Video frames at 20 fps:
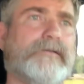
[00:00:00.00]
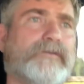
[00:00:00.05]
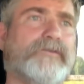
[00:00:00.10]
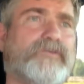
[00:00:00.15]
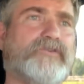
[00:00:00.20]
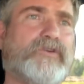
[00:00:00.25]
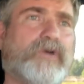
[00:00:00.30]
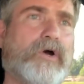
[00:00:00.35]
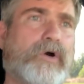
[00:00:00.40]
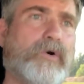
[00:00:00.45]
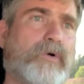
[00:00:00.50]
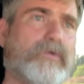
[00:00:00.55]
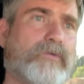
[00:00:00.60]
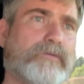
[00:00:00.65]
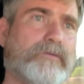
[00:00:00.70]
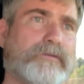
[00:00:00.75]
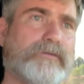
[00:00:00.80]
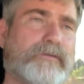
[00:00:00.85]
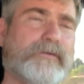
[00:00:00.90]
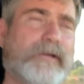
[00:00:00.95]
So
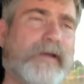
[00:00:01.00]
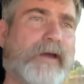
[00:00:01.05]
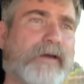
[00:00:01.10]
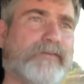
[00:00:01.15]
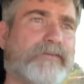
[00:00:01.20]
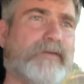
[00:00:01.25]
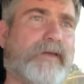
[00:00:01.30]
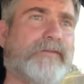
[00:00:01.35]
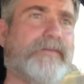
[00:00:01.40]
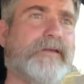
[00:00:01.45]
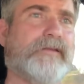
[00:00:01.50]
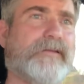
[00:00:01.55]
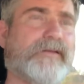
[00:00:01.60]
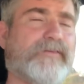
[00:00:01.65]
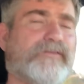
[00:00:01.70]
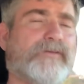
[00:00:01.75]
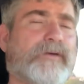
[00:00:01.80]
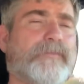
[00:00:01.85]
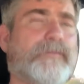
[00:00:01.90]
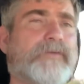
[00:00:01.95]
yes, I think
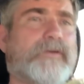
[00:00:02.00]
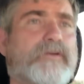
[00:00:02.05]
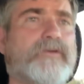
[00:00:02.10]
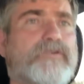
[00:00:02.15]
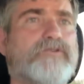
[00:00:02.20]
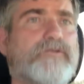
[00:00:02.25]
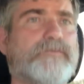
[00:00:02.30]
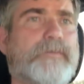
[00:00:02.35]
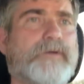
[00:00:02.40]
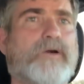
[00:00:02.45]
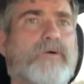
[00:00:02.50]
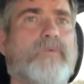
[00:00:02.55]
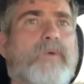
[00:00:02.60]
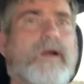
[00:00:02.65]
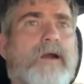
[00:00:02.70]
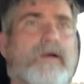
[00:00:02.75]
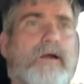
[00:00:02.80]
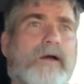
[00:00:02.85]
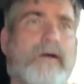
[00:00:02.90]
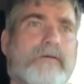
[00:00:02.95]
that's something you should be
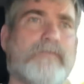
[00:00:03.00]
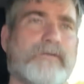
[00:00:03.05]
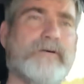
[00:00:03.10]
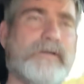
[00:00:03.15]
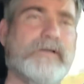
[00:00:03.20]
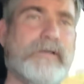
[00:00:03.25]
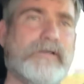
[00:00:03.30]
aware of.